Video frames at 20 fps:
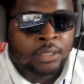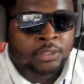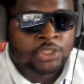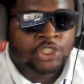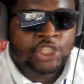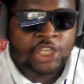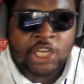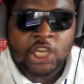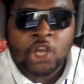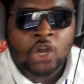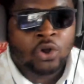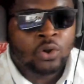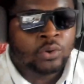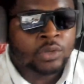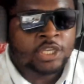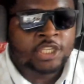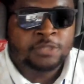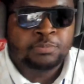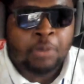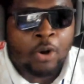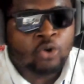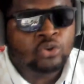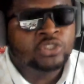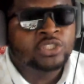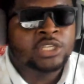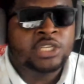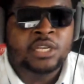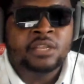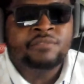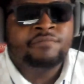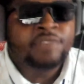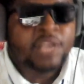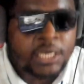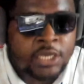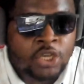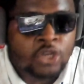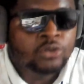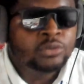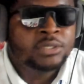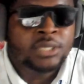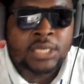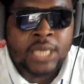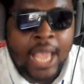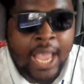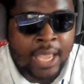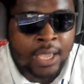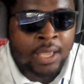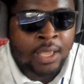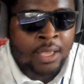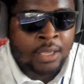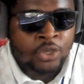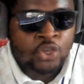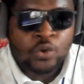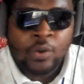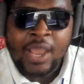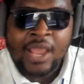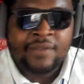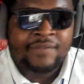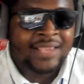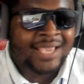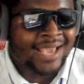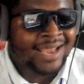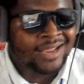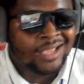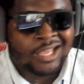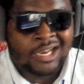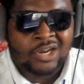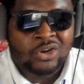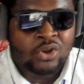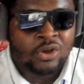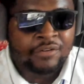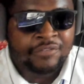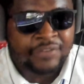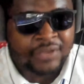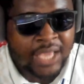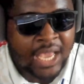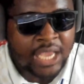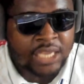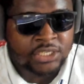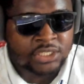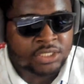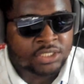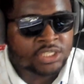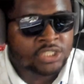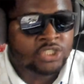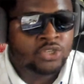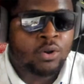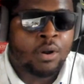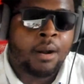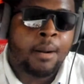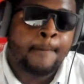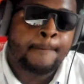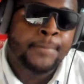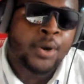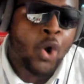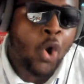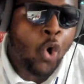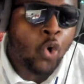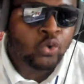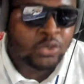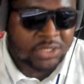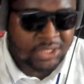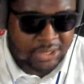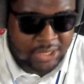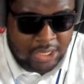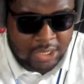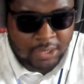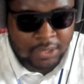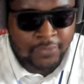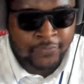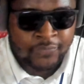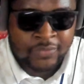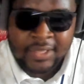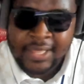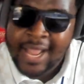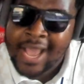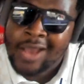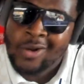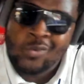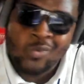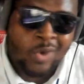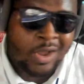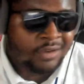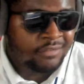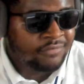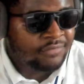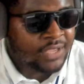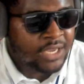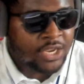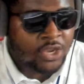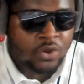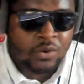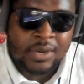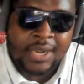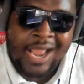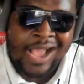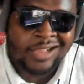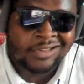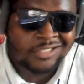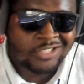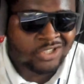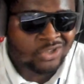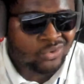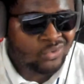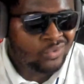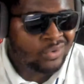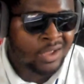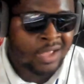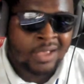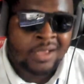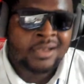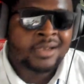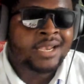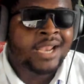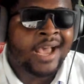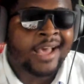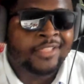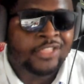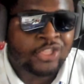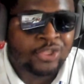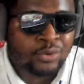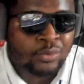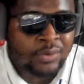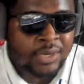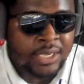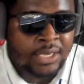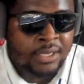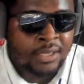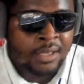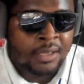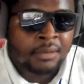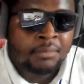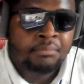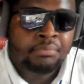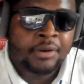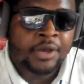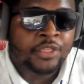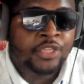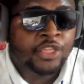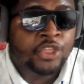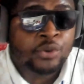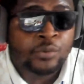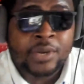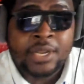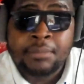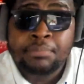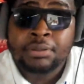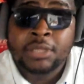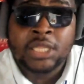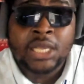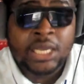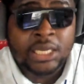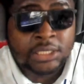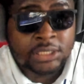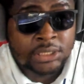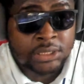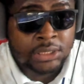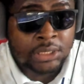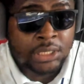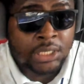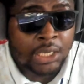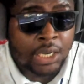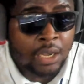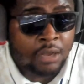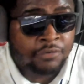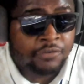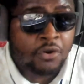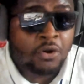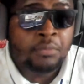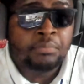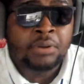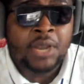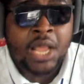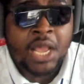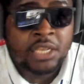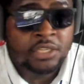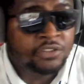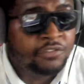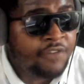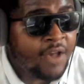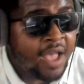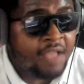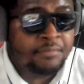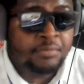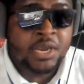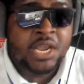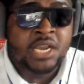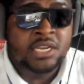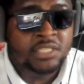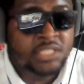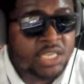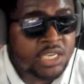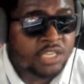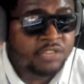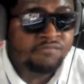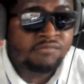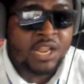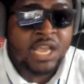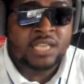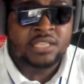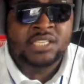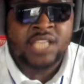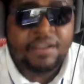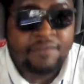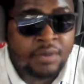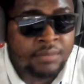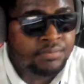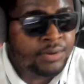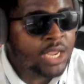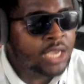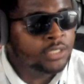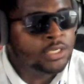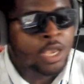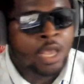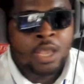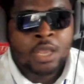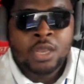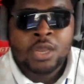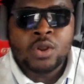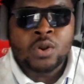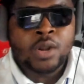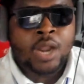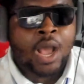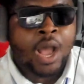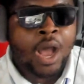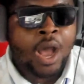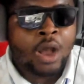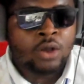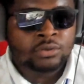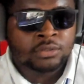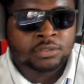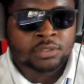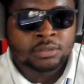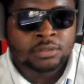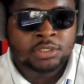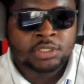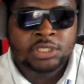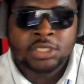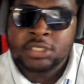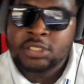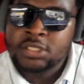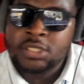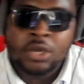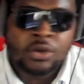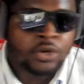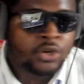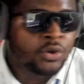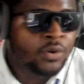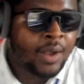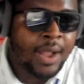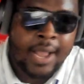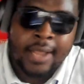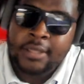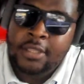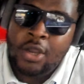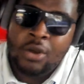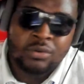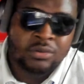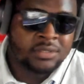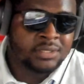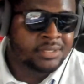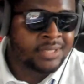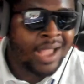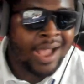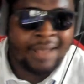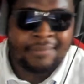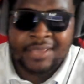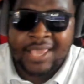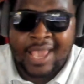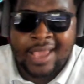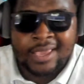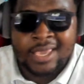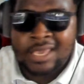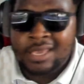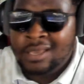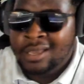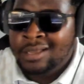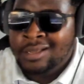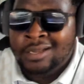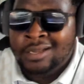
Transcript: Chiko is posting a video today. You ain't even got to get a notification. Just know I'm posting. Not one video, not two, not three, but three plus. You know, four plus, five plus, six plus, seven plus. Who knows? Just know the grind don't stop, gangy.